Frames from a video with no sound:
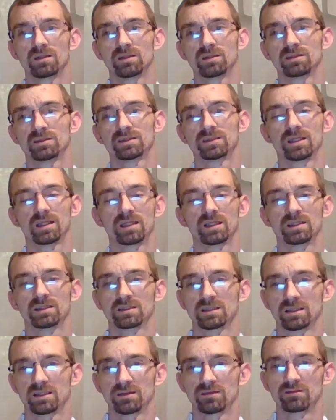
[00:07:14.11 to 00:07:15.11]

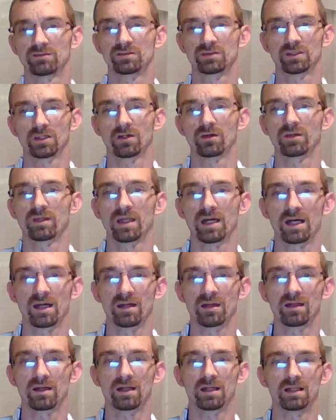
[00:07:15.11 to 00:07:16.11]
Studies have shown that